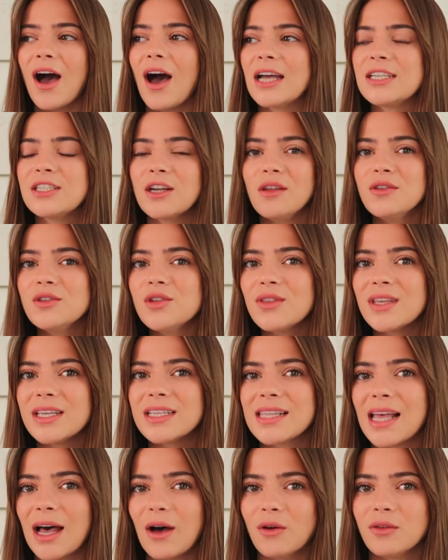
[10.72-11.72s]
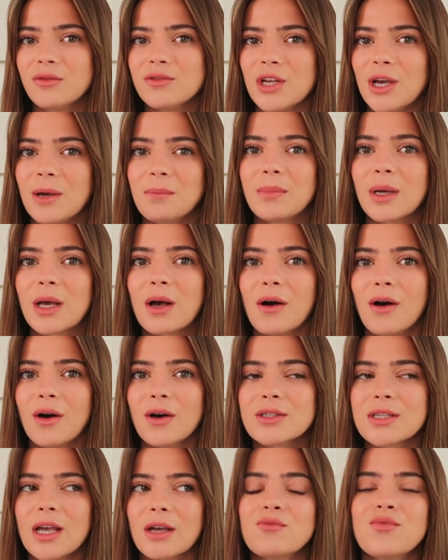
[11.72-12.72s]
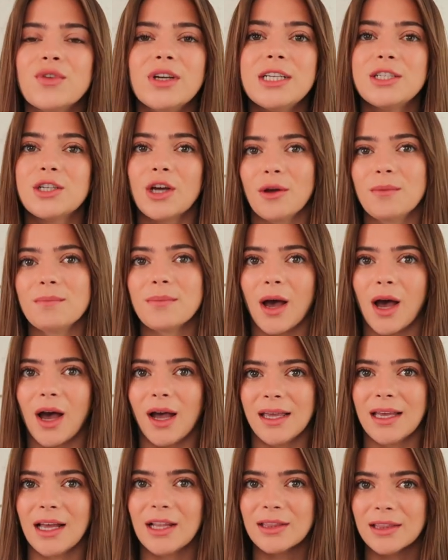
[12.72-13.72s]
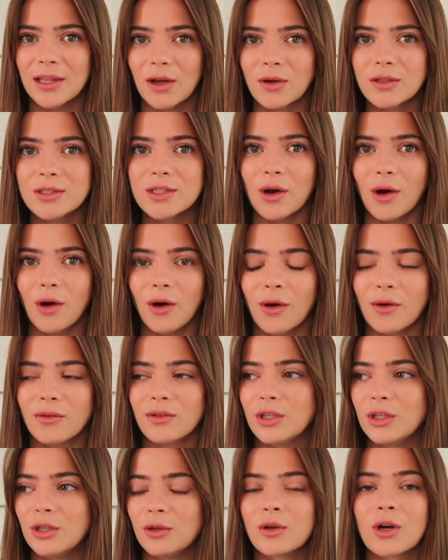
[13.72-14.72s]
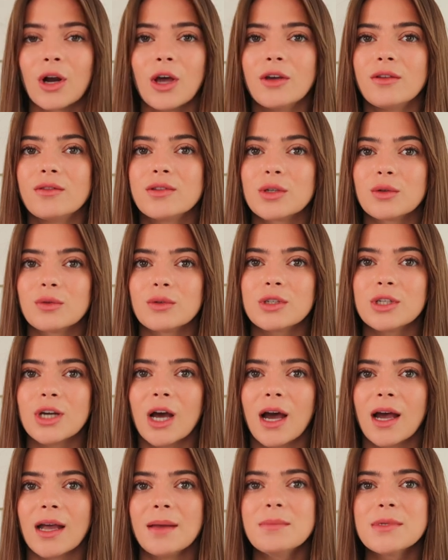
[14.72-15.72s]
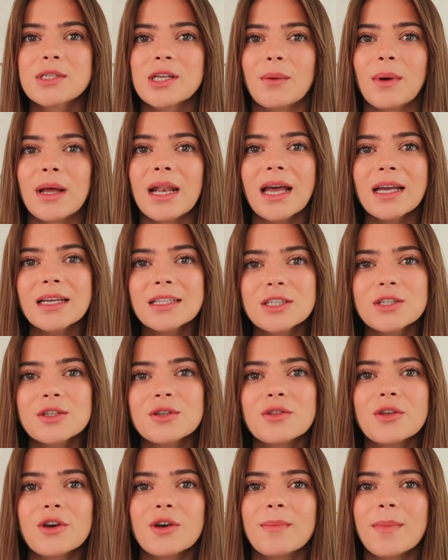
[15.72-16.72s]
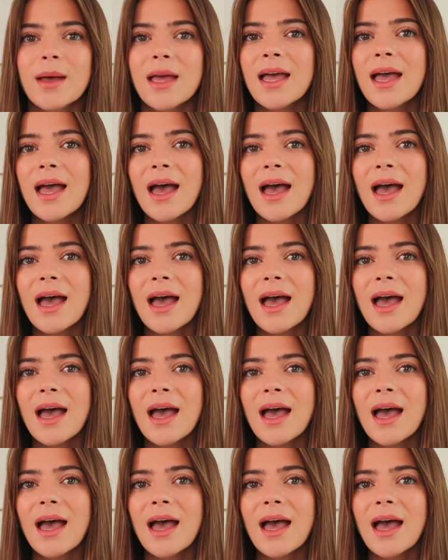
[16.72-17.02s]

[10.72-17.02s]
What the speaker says: I don't do these that often because I really don't buy a lot of new clothes all the time, so I like to do them